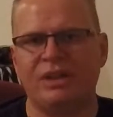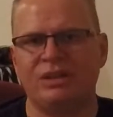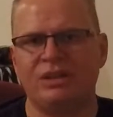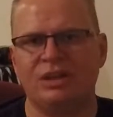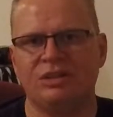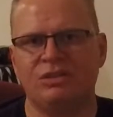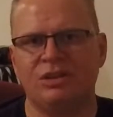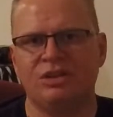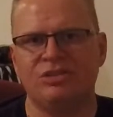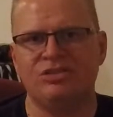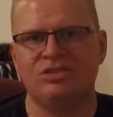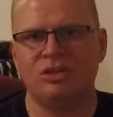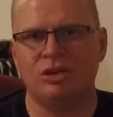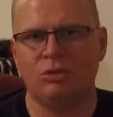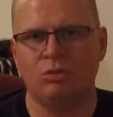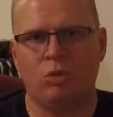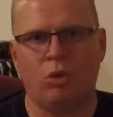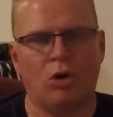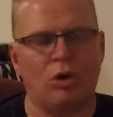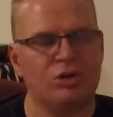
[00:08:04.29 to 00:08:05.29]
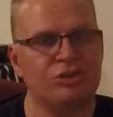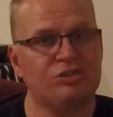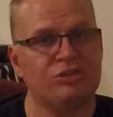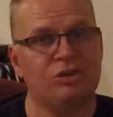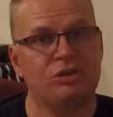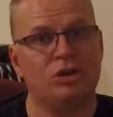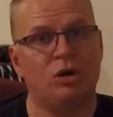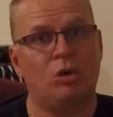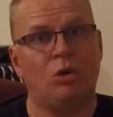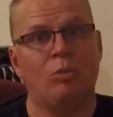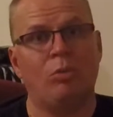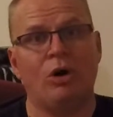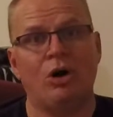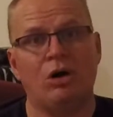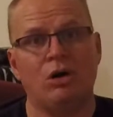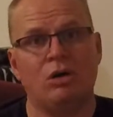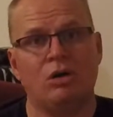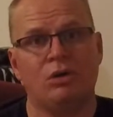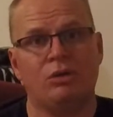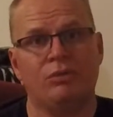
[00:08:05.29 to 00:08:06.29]
to get these good works to go
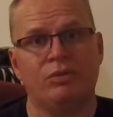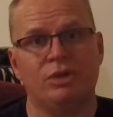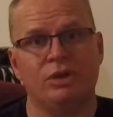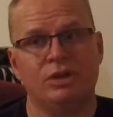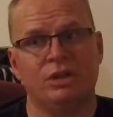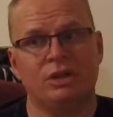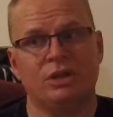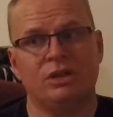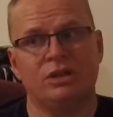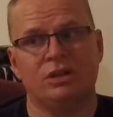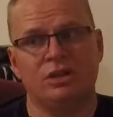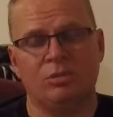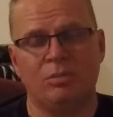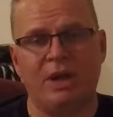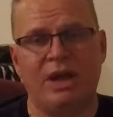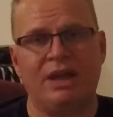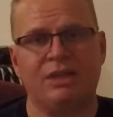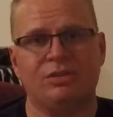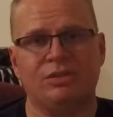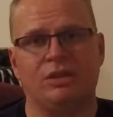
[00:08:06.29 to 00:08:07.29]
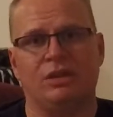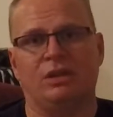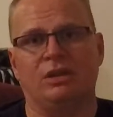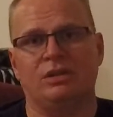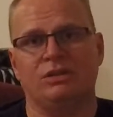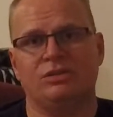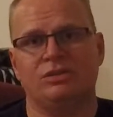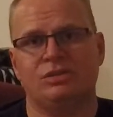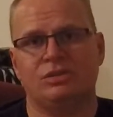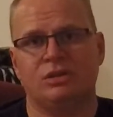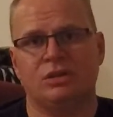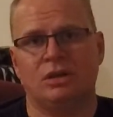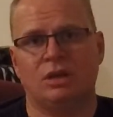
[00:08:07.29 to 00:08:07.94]
above the bad things.